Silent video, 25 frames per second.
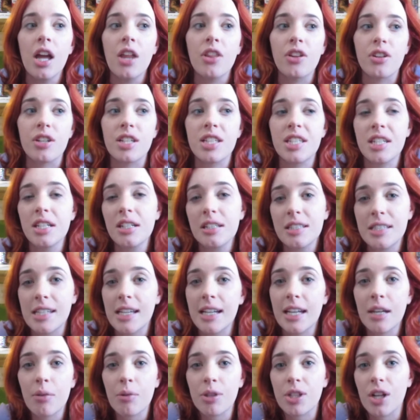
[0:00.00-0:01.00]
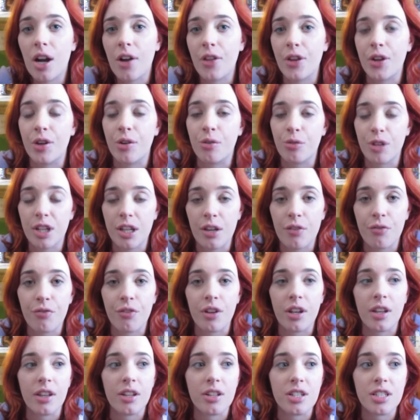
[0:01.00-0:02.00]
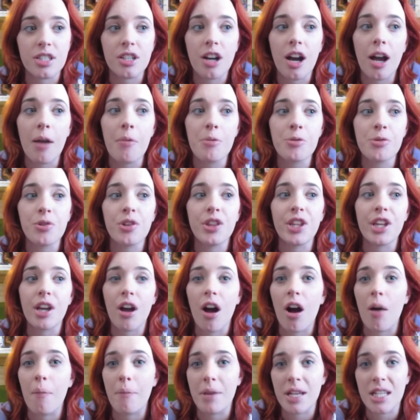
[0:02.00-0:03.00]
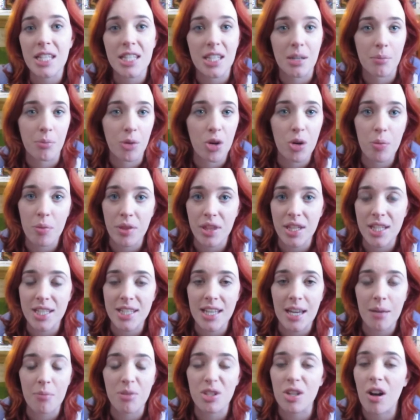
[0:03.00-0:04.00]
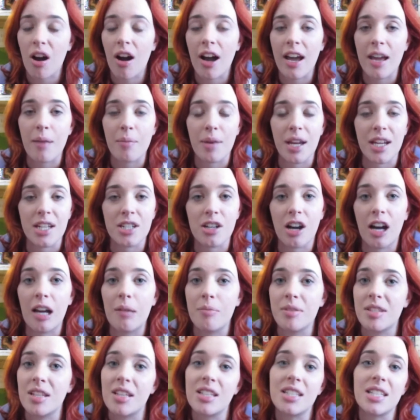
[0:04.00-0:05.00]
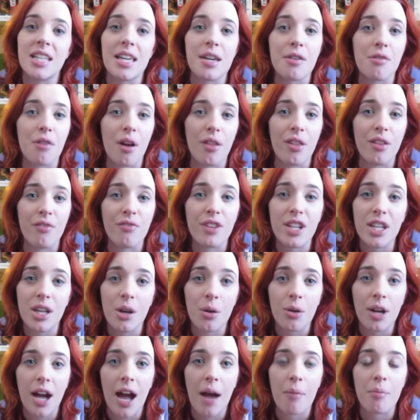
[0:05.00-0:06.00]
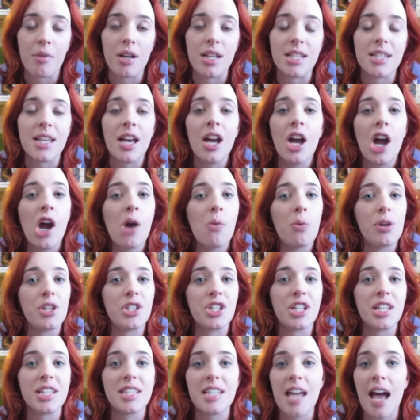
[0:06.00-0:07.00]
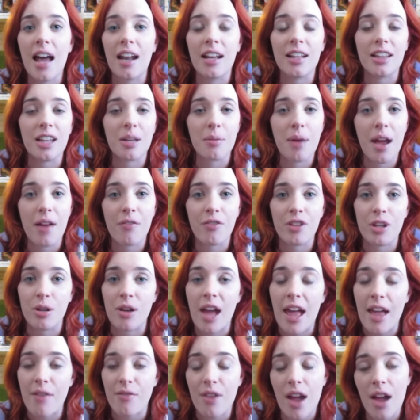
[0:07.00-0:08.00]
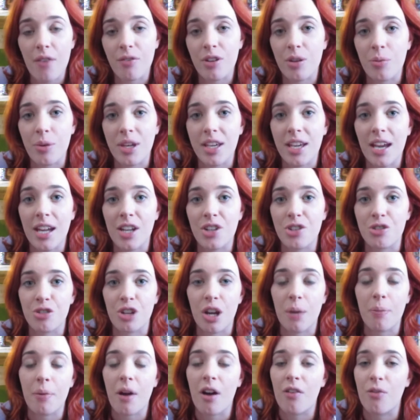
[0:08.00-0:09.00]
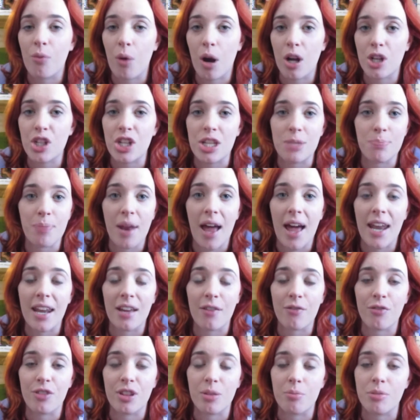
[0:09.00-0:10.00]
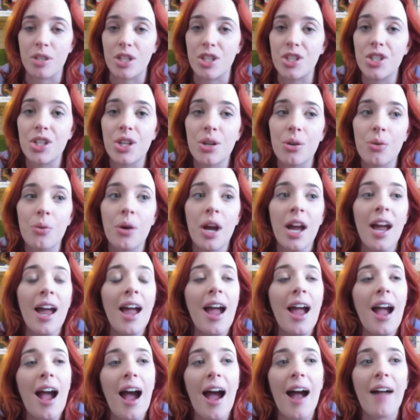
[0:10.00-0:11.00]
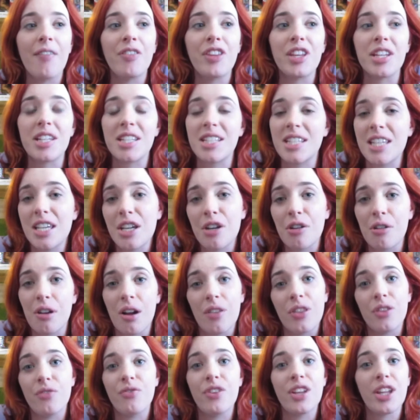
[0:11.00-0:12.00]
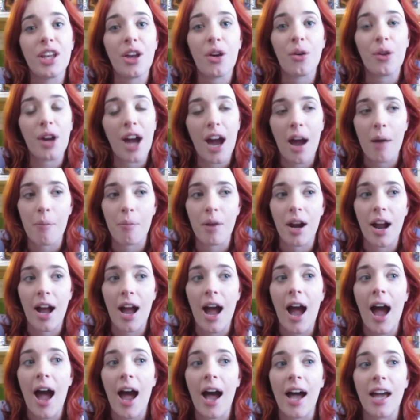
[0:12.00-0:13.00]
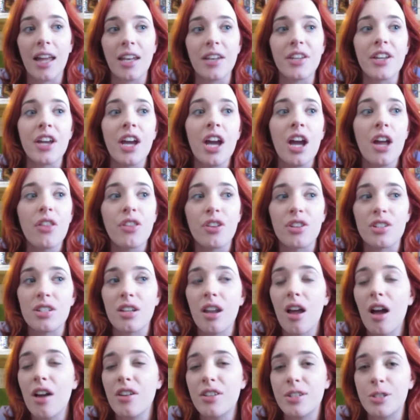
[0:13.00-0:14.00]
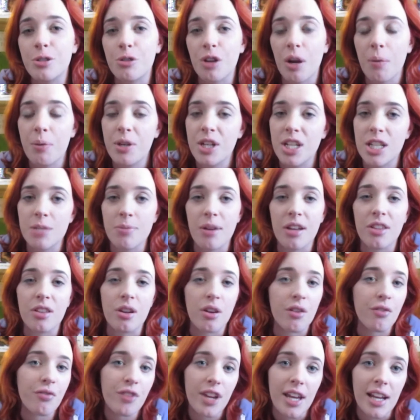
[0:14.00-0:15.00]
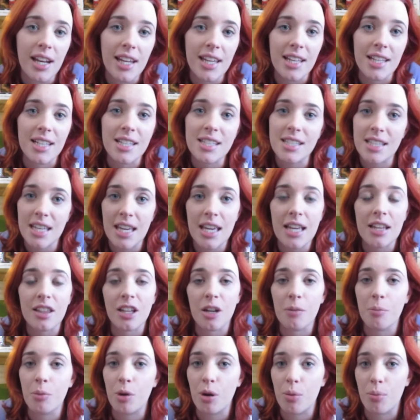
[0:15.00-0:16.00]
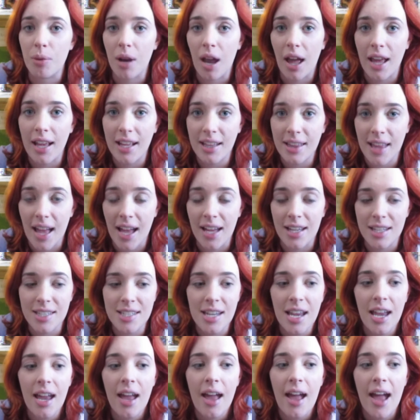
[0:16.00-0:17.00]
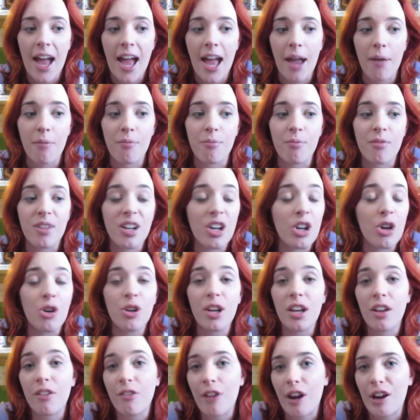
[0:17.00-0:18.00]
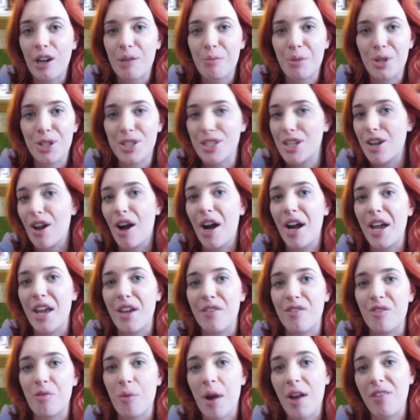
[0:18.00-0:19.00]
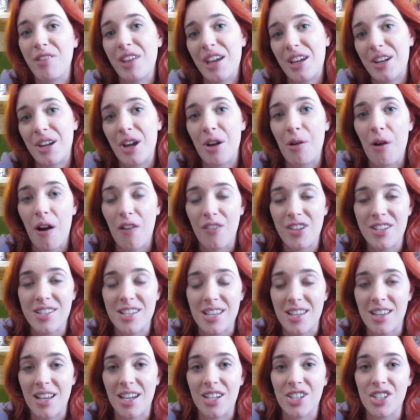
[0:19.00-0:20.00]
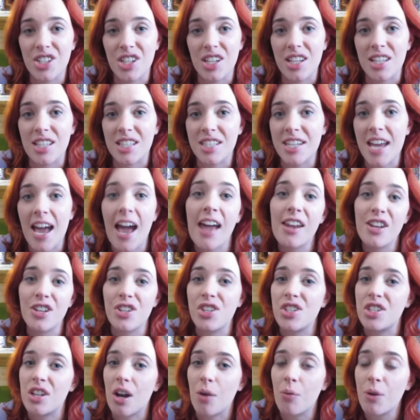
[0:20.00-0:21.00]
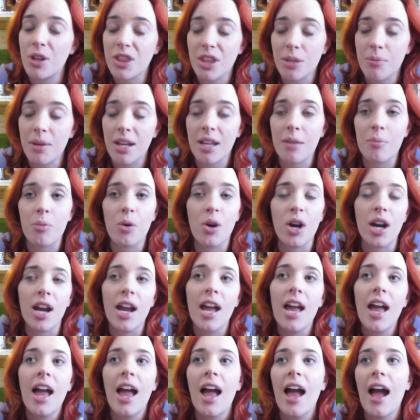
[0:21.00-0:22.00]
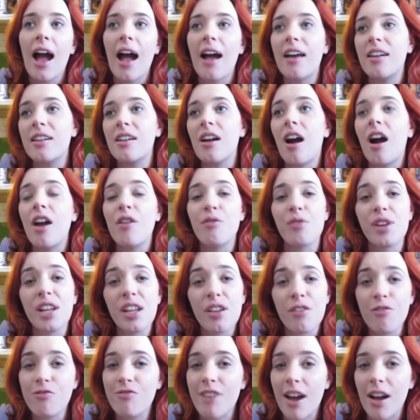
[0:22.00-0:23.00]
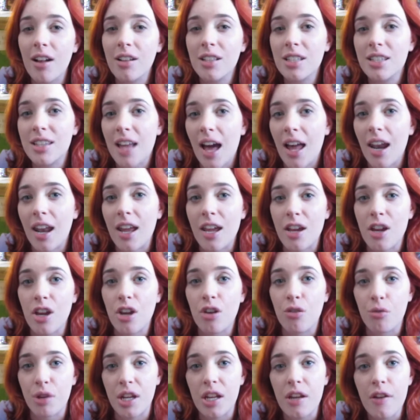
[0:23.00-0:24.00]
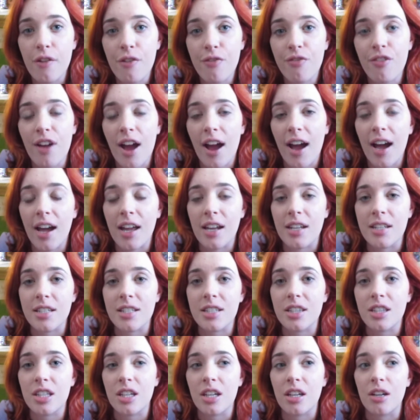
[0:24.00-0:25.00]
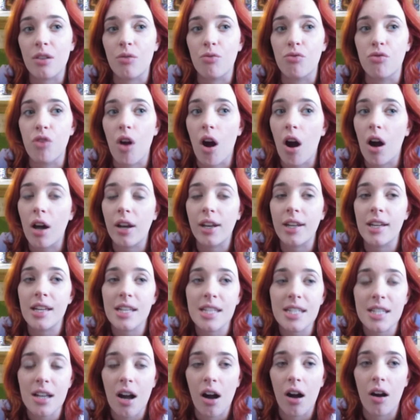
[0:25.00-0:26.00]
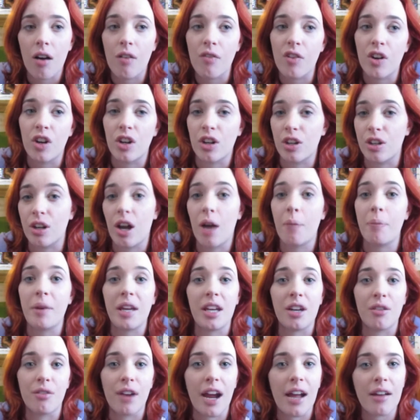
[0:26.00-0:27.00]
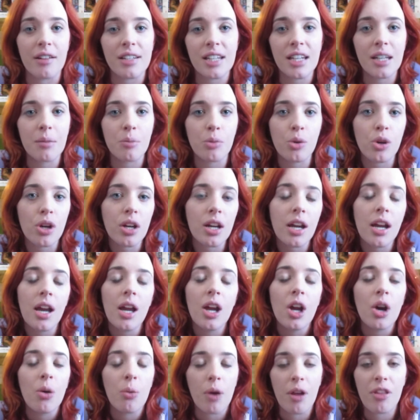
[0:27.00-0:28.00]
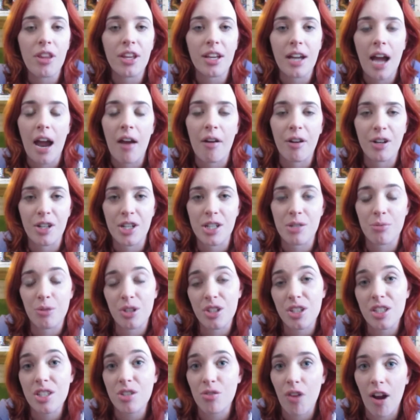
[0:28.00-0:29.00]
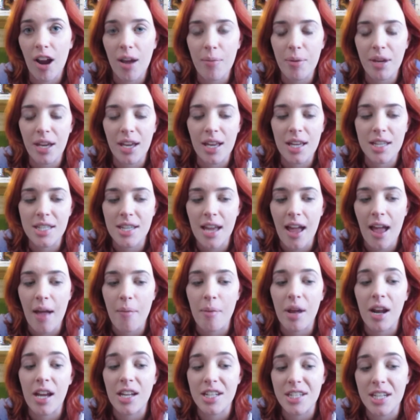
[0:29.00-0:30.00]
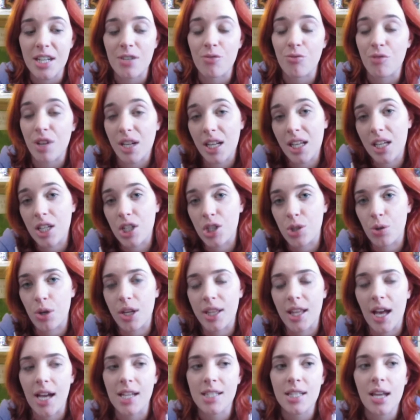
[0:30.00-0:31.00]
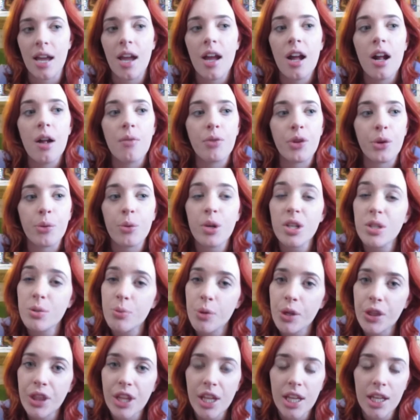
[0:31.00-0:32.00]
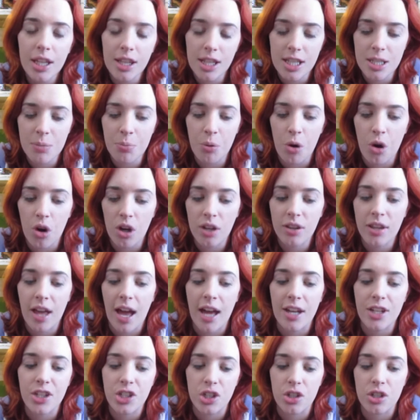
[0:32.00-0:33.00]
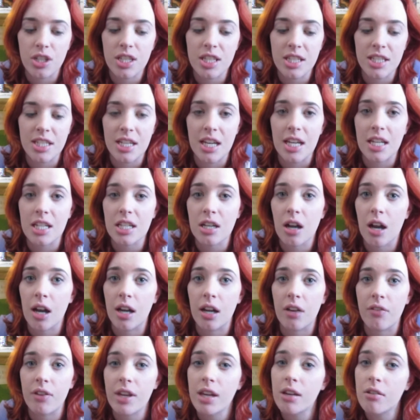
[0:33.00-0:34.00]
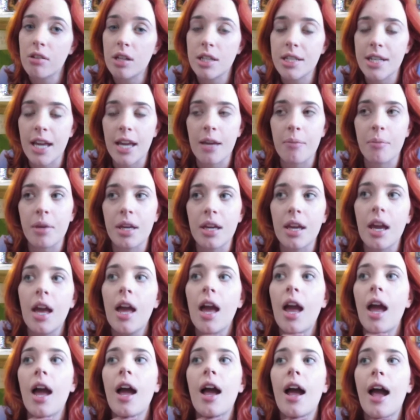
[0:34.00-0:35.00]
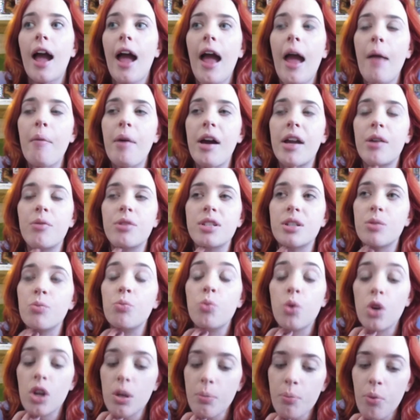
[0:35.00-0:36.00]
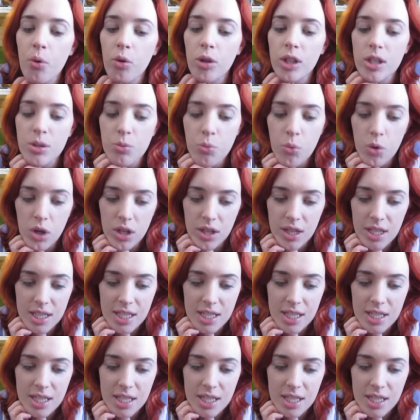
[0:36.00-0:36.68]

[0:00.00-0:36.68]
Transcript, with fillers: they're still dealing with all their grief and there's times where they all miss their mum at the same time like times they see her on the video cameras when she's telling them every every weekend trip of what she's planning for them to do and they see her on the video camera and there's a lot of descriptions about their feelings seeing their mum like that um looking very much alive when they know obviously that she is dead and she's not with them anymore and I really felt that like grief and the rawness of her not being around anymore when the characters were describing it um, and I did really enjoy that. There was one thing in this book that just did kind of irritate me um, and it was at one point one of the